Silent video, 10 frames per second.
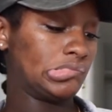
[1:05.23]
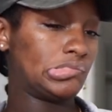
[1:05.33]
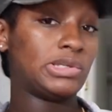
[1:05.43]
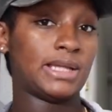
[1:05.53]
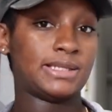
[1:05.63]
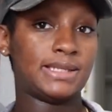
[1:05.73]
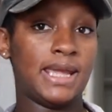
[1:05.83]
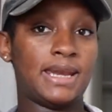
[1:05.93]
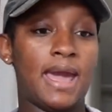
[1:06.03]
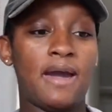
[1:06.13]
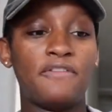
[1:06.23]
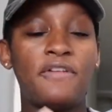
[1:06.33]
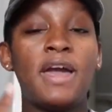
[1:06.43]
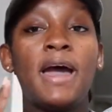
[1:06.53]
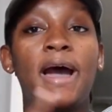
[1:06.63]
Yes, 8 and a half.
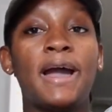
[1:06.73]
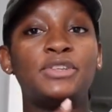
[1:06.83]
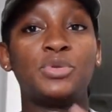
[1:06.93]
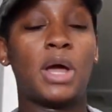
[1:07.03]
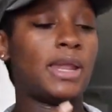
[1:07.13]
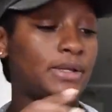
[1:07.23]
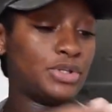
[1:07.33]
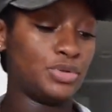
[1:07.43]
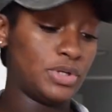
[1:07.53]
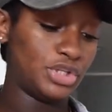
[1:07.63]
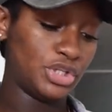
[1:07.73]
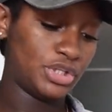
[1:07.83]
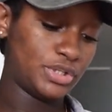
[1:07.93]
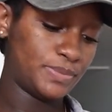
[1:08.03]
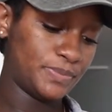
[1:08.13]
I do not like to do
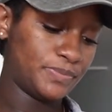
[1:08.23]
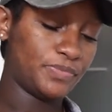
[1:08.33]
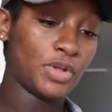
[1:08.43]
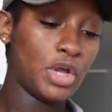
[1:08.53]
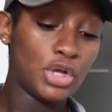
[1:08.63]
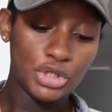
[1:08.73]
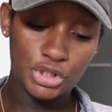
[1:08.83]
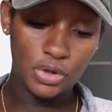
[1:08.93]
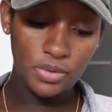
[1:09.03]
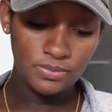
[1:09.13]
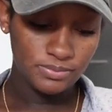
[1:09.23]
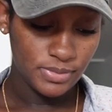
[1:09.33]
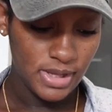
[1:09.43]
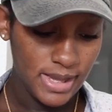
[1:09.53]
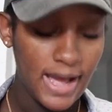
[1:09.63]
dishes. So
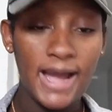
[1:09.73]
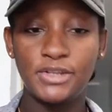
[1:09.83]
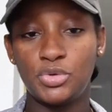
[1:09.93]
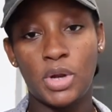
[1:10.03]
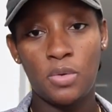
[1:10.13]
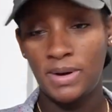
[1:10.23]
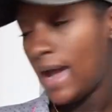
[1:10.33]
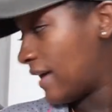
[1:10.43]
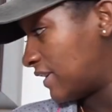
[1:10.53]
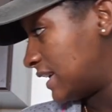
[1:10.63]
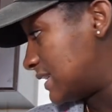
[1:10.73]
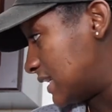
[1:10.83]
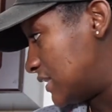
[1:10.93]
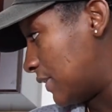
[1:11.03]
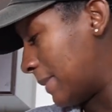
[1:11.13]
I do not want to have an
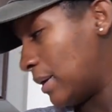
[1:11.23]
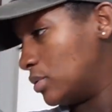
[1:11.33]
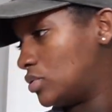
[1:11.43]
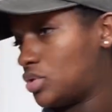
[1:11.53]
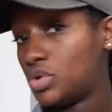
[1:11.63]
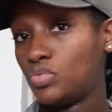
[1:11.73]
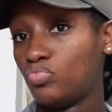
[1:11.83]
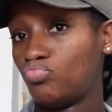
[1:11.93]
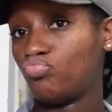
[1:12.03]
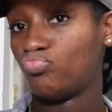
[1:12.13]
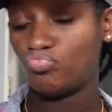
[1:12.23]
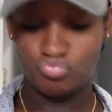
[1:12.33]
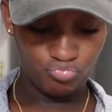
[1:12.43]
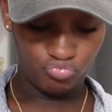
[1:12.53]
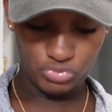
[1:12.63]
excessive amount.
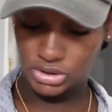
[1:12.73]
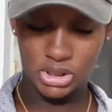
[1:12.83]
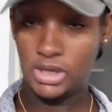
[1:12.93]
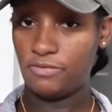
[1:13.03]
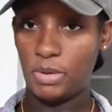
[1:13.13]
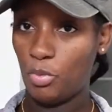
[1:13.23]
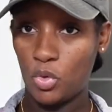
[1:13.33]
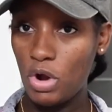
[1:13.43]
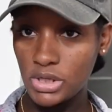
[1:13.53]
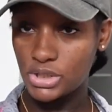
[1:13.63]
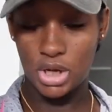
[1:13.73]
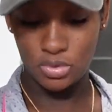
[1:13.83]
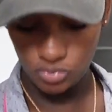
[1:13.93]
That's going to give me more work to do.